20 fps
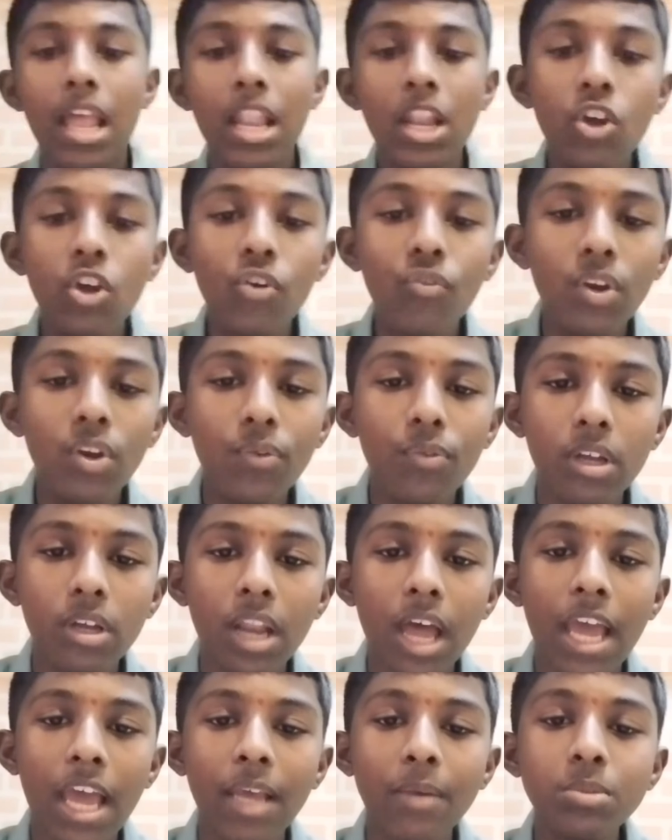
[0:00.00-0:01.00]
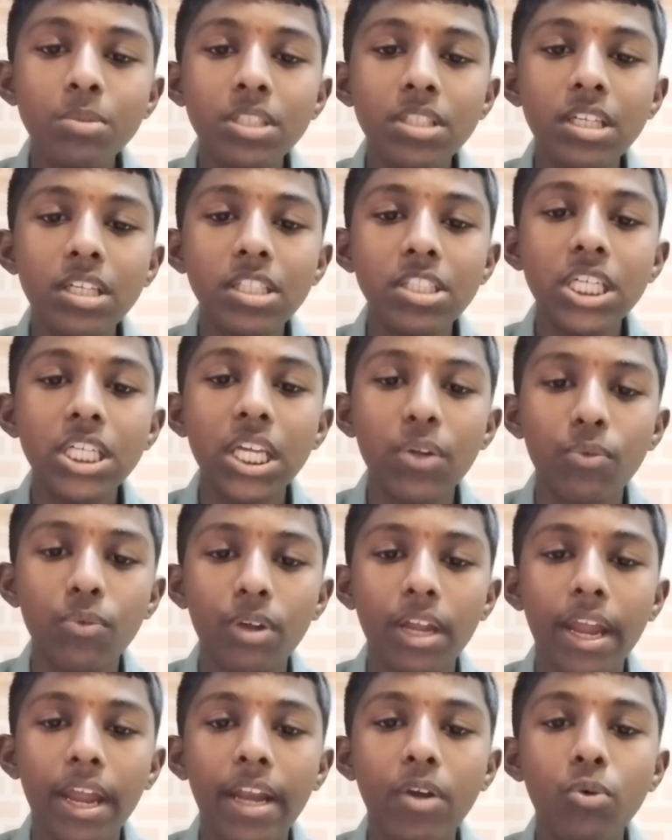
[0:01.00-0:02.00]
Hello everyone, I am Siddant
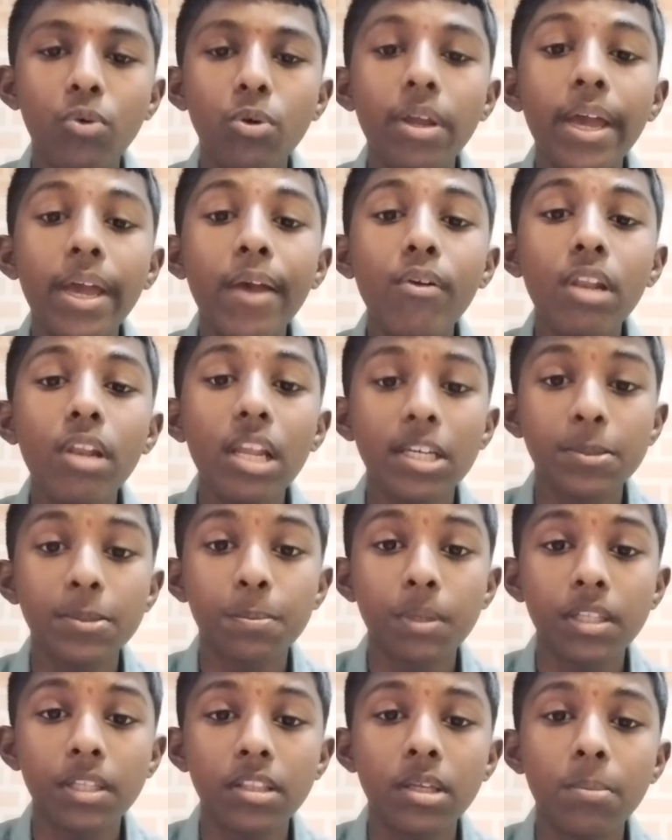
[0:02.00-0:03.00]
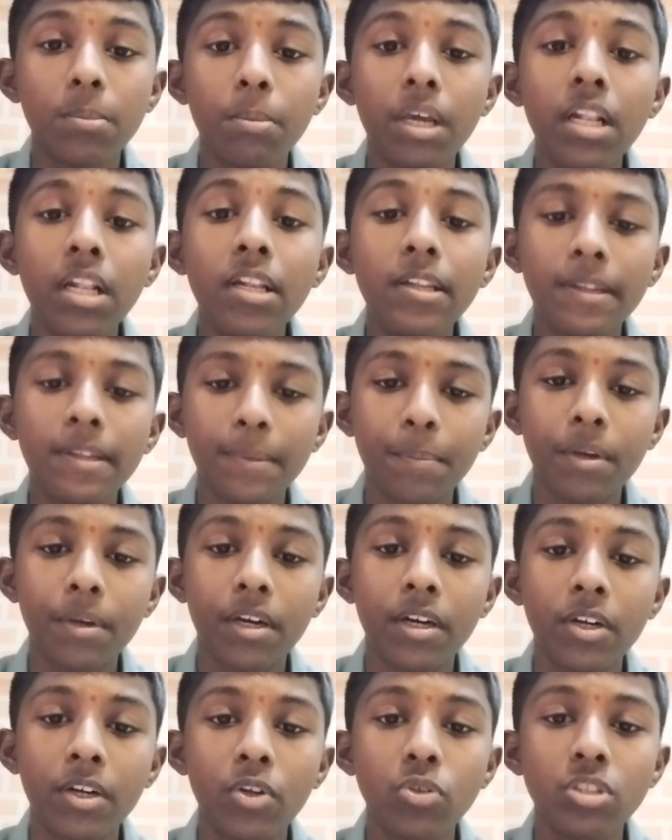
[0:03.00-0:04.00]
Sherve and today I will explain the male
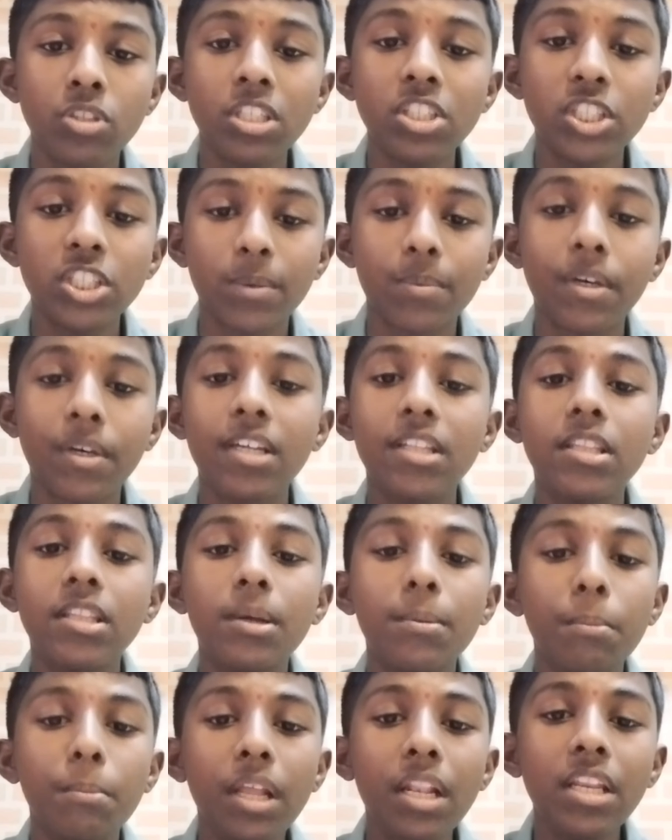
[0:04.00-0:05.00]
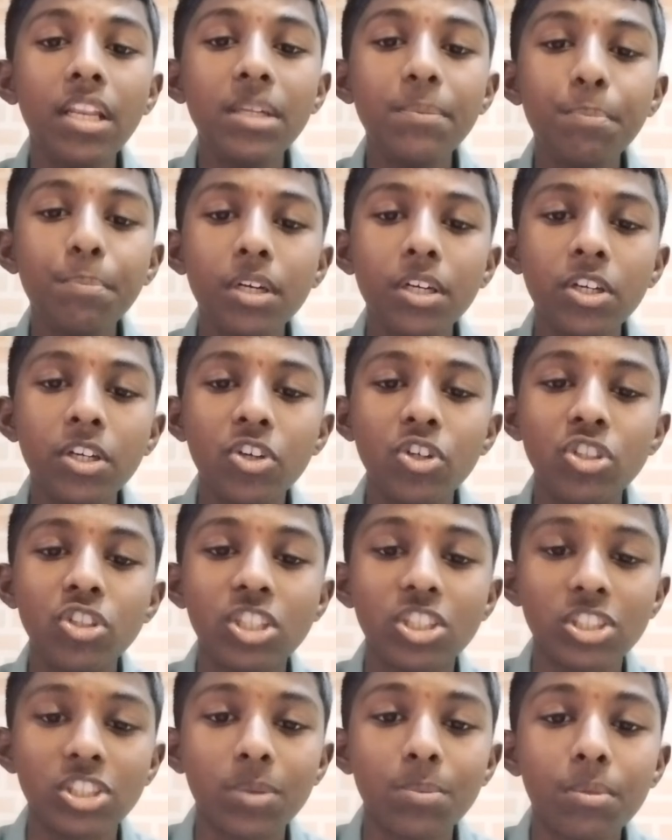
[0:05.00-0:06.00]
reproductive system. The male reproductive
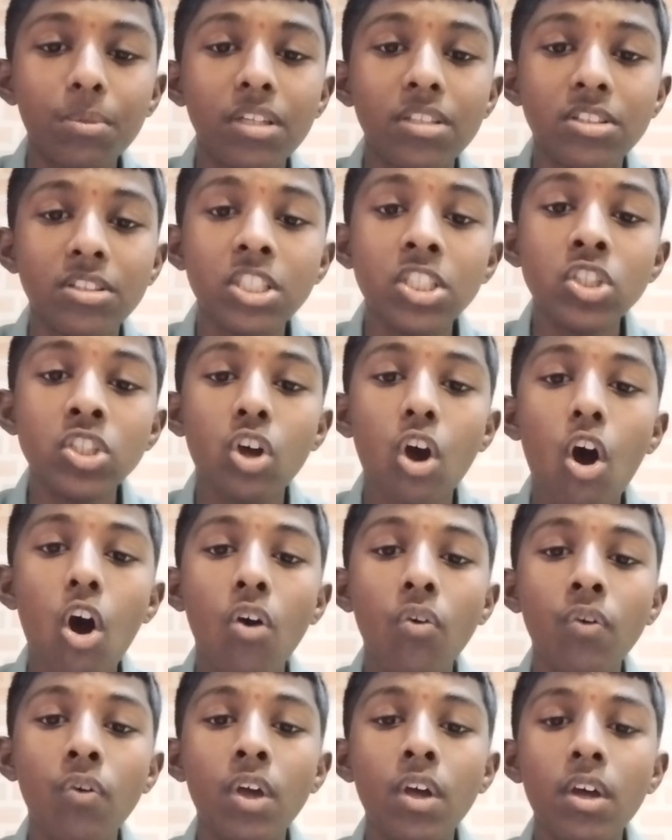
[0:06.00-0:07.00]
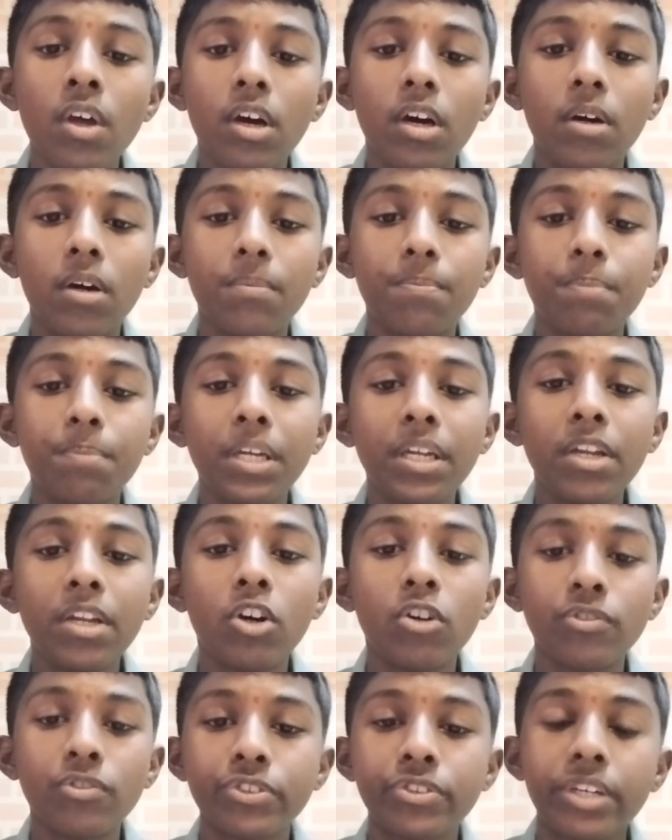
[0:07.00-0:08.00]
system consists of a pair
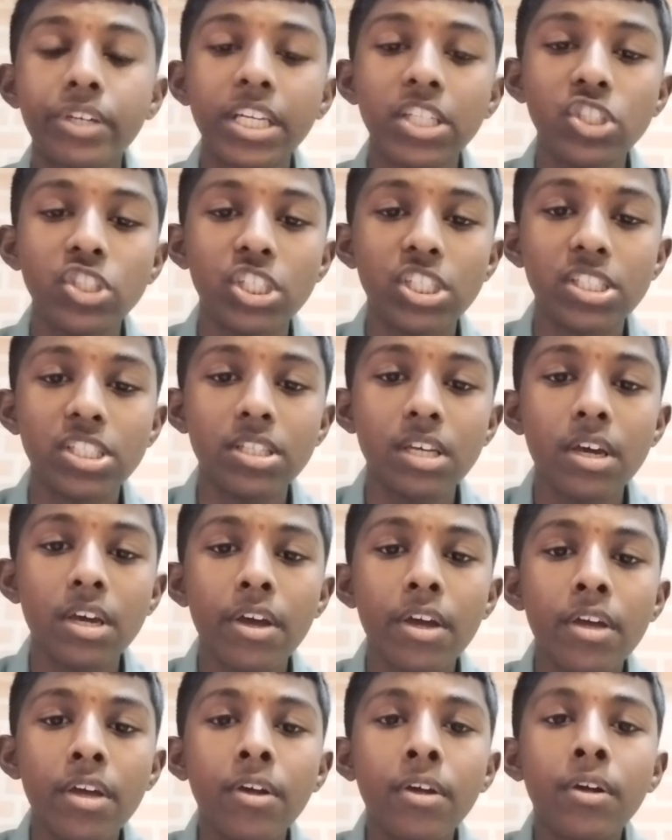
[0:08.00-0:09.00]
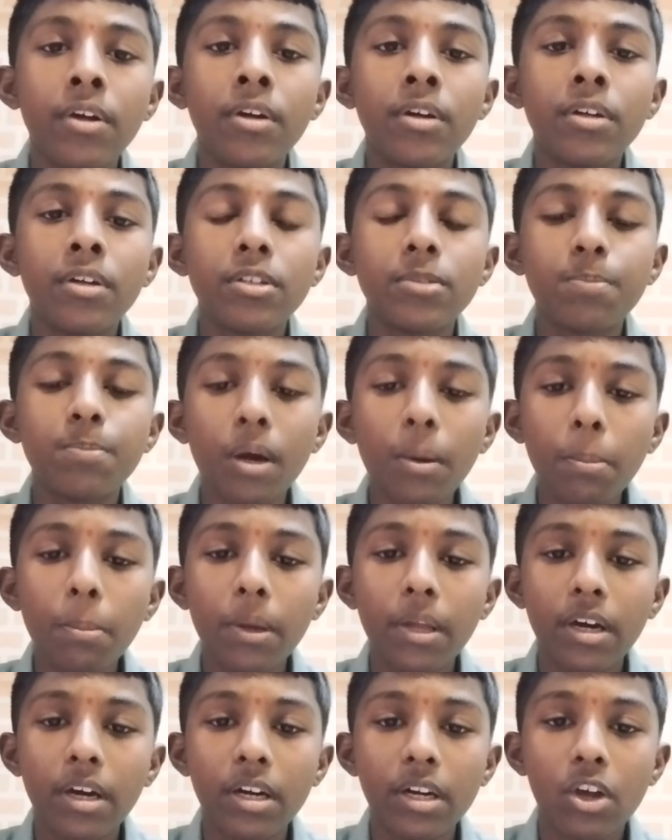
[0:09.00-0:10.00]
of testes,
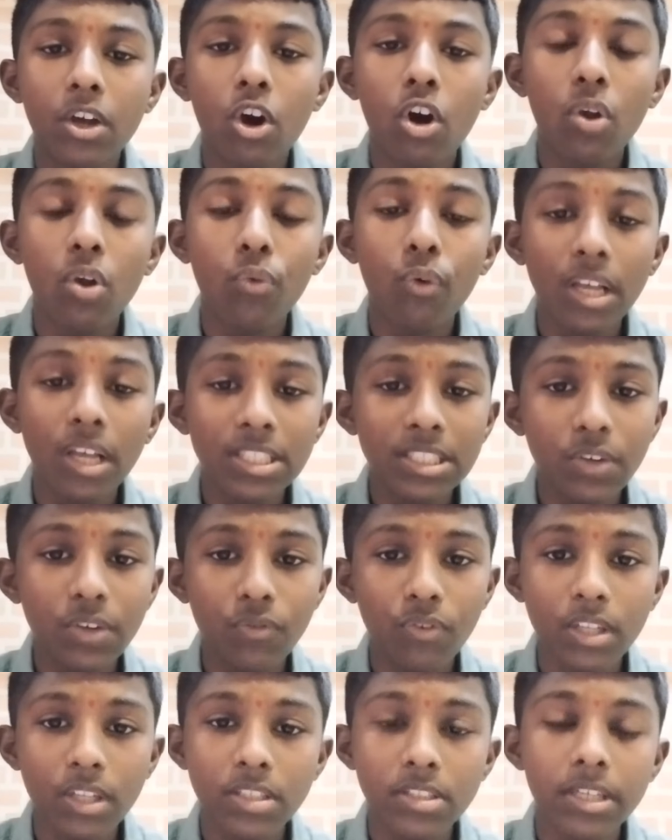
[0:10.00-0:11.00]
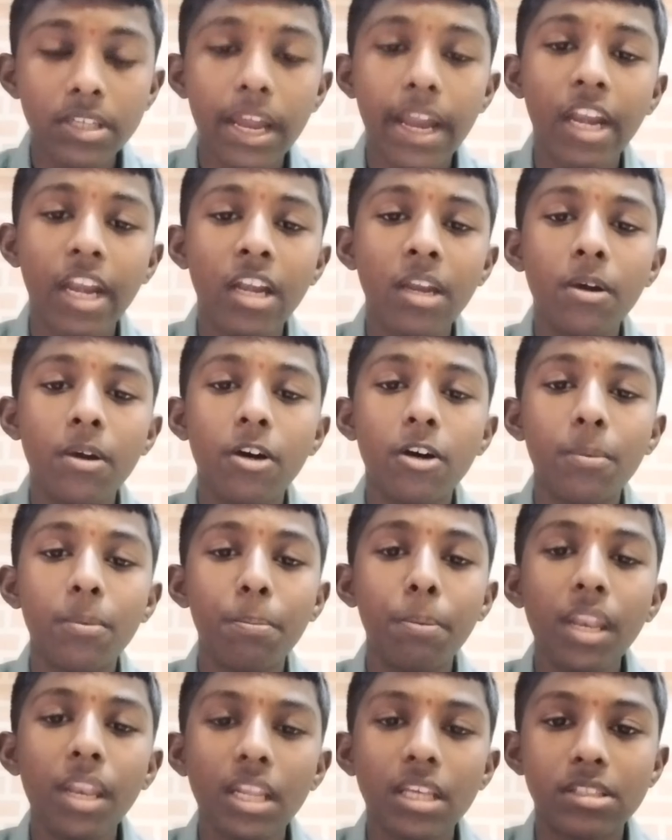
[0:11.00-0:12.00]
sperm duct or vas deferens and a
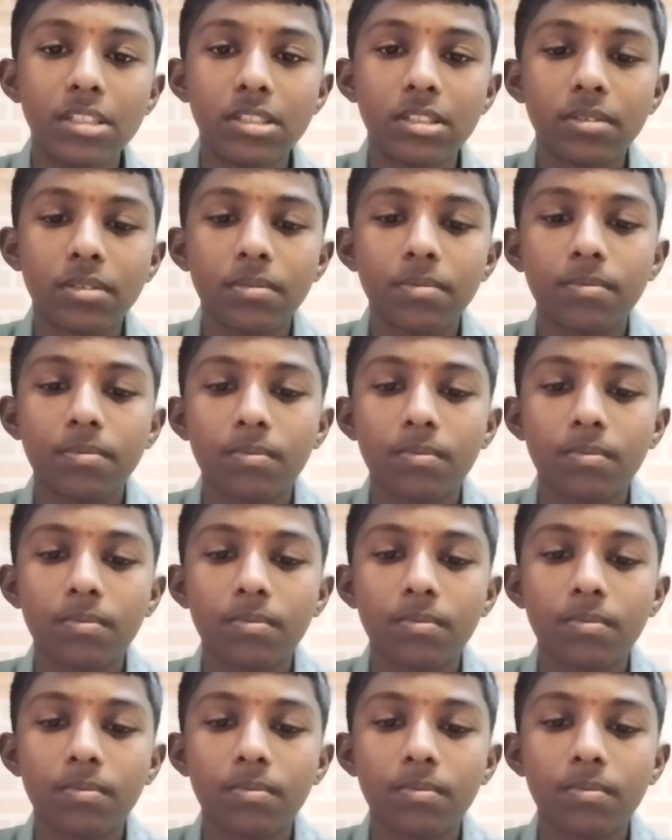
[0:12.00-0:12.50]
penis.